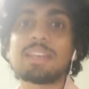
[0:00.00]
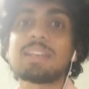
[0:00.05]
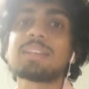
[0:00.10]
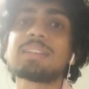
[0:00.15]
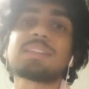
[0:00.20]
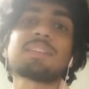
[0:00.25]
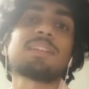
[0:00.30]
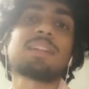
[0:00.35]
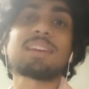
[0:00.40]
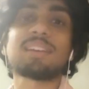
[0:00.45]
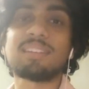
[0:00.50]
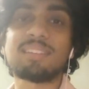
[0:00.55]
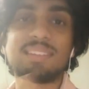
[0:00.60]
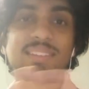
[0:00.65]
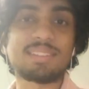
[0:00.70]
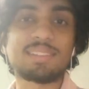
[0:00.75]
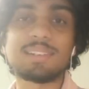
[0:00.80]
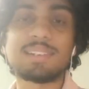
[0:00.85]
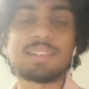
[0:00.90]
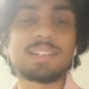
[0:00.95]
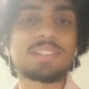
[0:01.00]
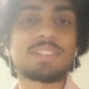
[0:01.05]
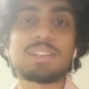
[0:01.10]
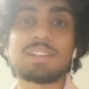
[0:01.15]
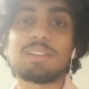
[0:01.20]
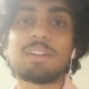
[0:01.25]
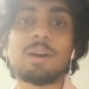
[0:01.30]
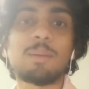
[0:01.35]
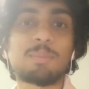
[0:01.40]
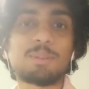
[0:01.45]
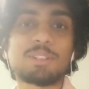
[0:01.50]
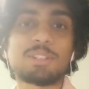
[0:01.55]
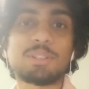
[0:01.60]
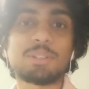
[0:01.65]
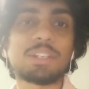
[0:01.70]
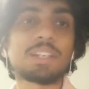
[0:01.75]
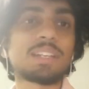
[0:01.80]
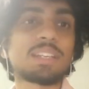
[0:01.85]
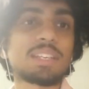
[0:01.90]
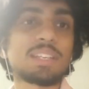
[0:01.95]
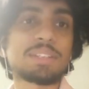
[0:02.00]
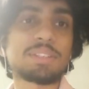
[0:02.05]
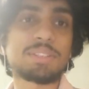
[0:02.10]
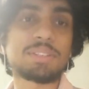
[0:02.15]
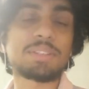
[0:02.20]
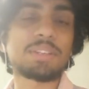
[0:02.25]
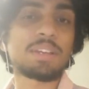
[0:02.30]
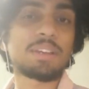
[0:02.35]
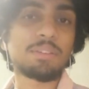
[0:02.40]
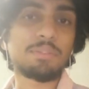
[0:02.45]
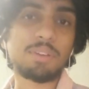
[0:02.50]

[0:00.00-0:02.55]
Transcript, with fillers: things like research and opportunities